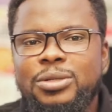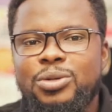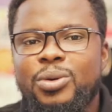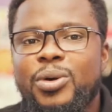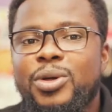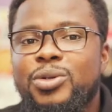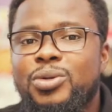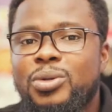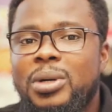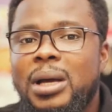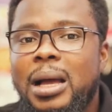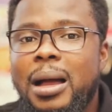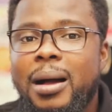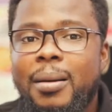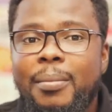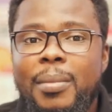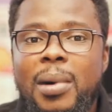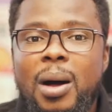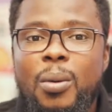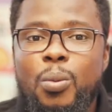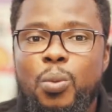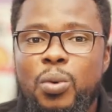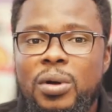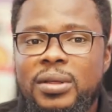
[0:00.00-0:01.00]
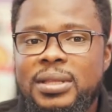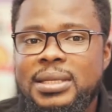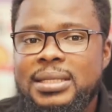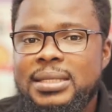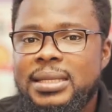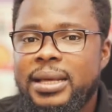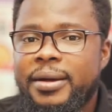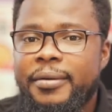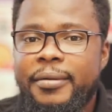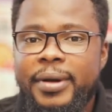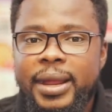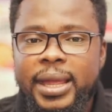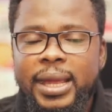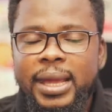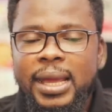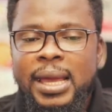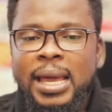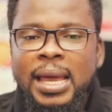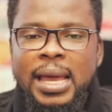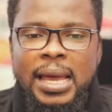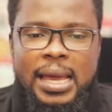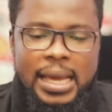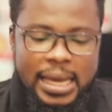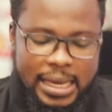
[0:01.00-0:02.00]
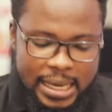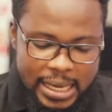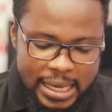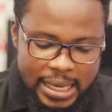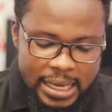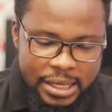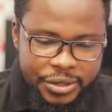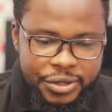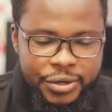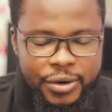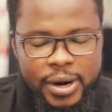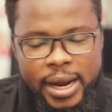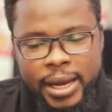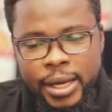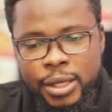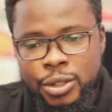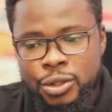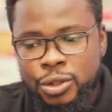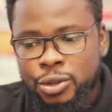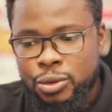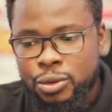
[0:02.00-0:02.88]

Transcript: is going to come up with Tariq. He trying